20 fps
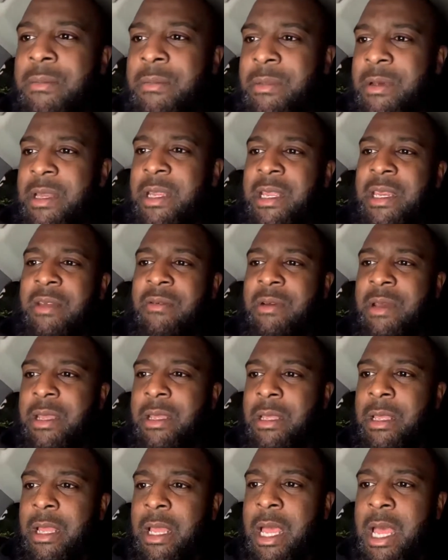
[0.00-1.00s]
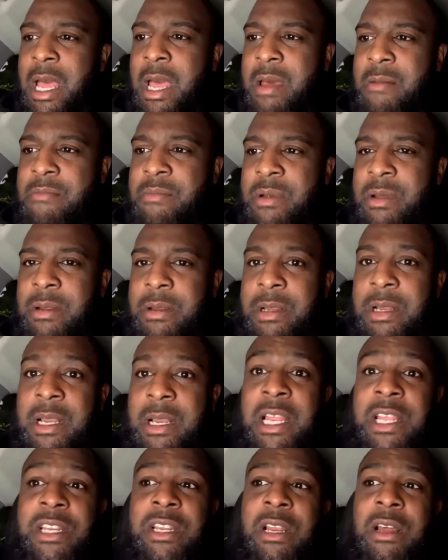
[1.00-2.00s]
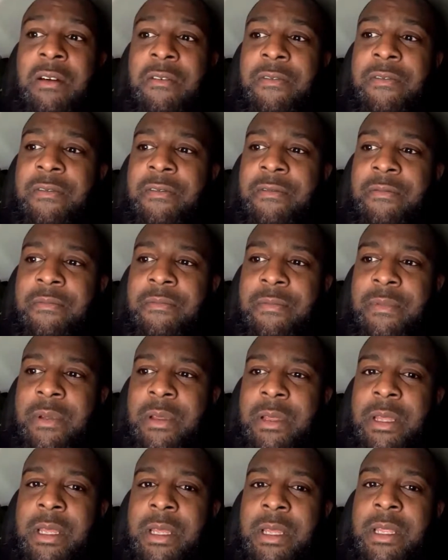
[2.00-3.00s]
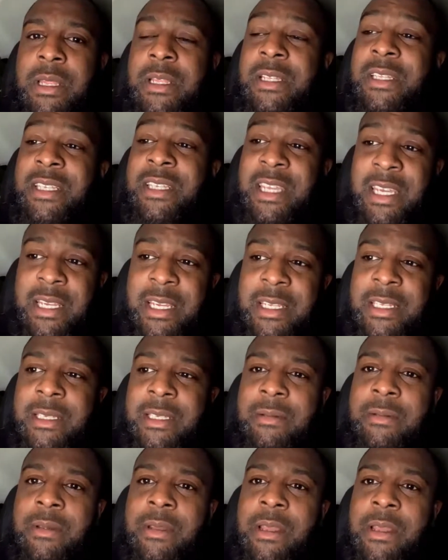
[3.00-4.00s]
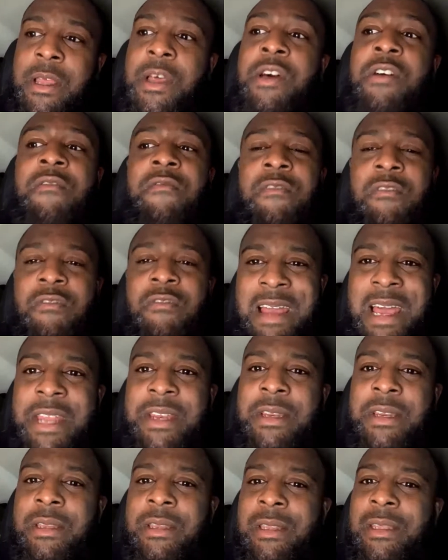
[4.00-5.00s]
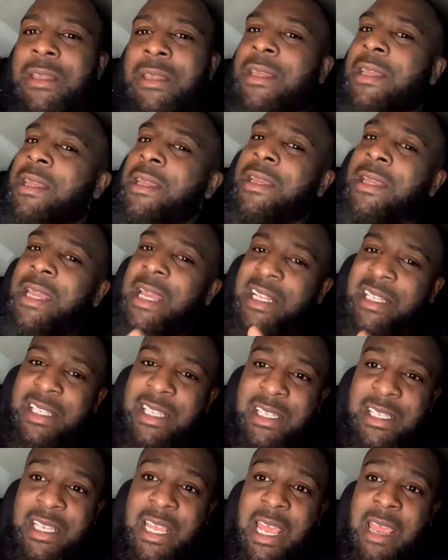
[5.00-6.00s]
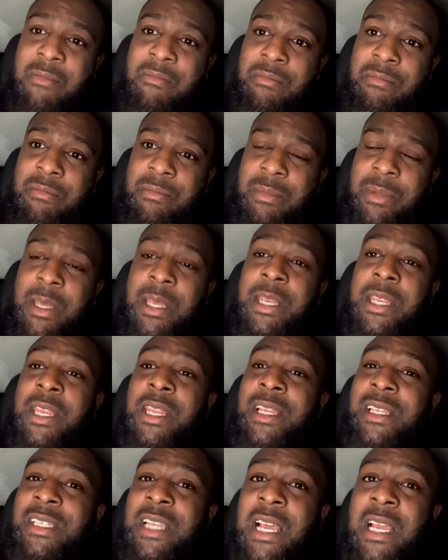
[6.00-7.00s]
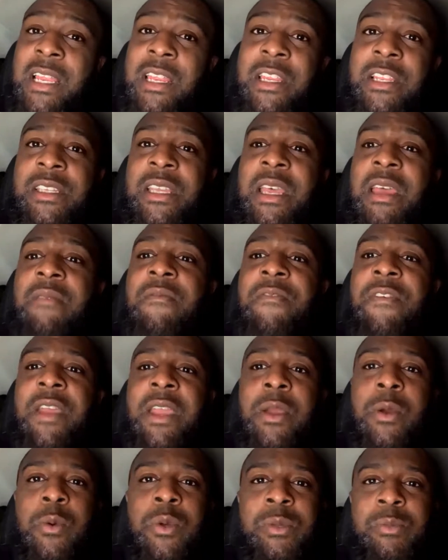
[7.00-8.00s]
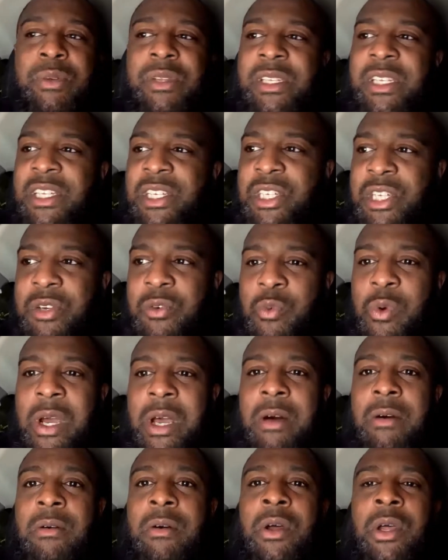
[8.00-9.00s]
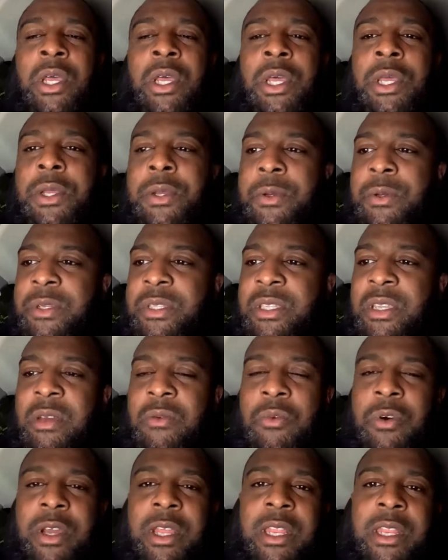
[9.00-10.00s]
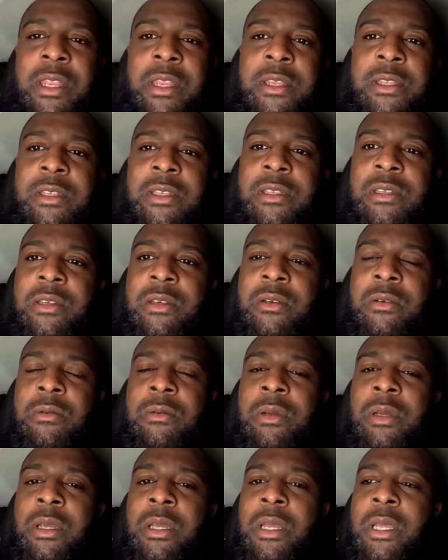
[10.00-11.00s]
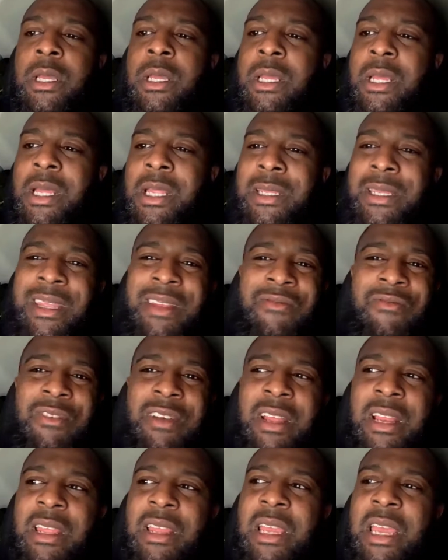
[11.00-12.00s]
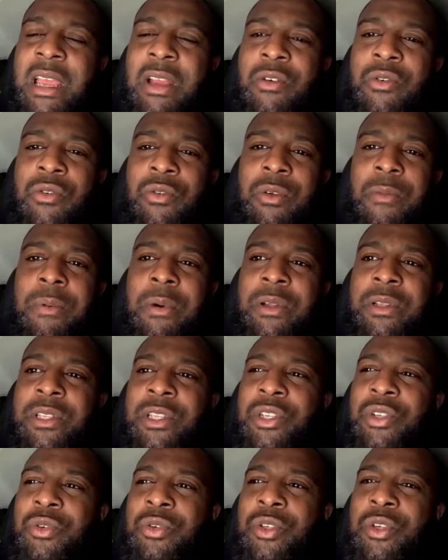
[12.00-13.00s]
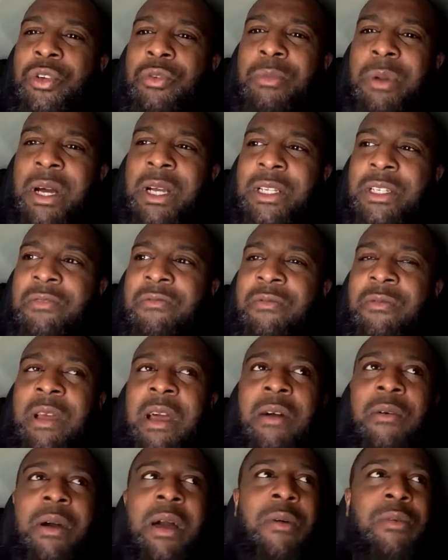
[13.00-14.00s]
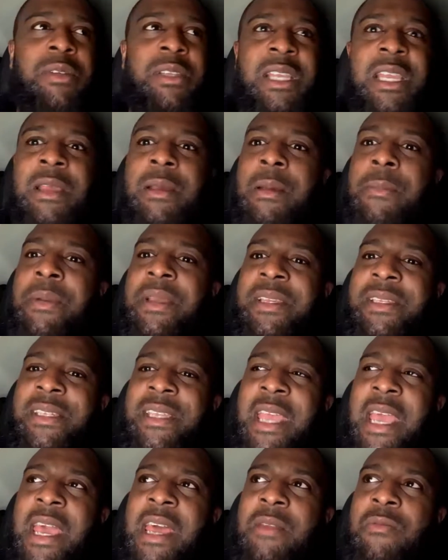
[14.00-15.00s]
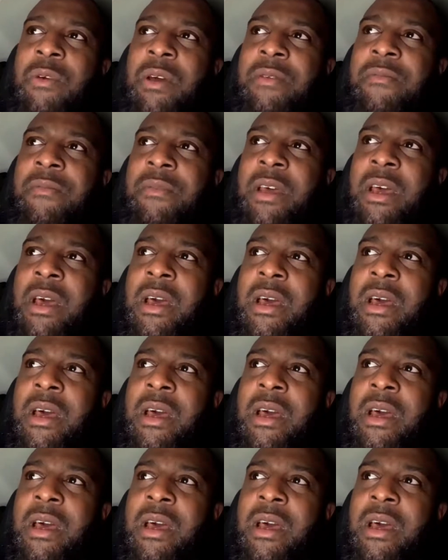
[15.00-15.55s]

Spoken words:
But anyway, Lindelof, 6. Varane gets the same. He did exactly the same thing. He was positioned well. He was doing what he needed to do. Didn't really get called upon to do too much. I was a bit scared when